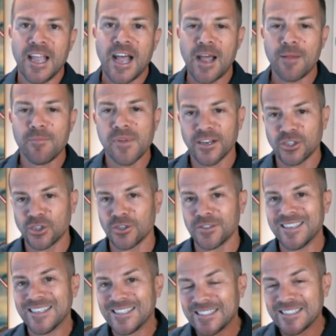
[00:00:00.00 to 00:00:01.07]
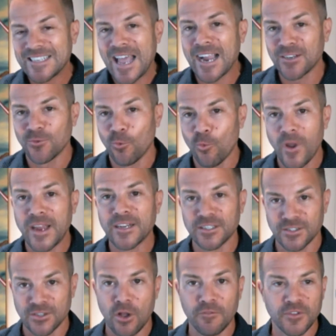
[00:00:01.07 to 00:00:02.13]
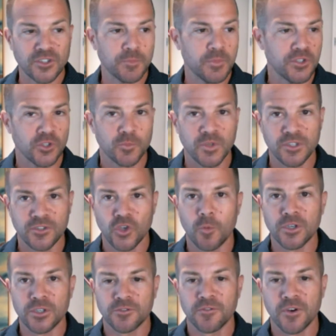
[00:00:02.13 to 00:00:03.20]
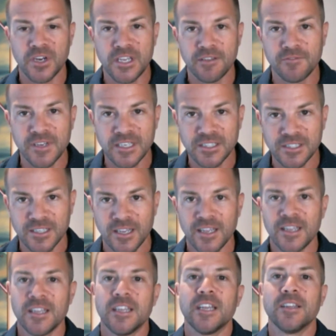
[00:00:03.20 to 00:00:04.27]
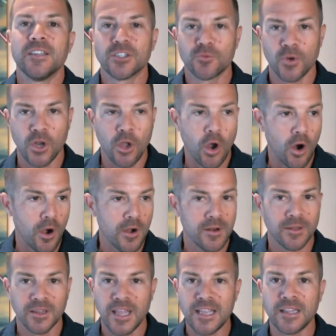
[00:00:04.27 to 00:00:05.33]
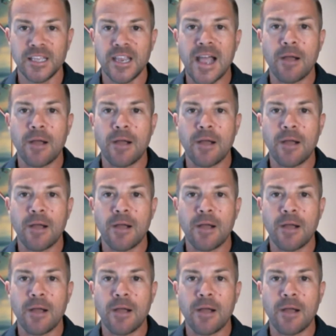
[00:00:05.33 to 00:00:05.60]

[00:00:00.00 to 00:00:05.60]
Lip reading: I'm not sure the exact way to solve this, but there's been so much forgiveness in this regard lately.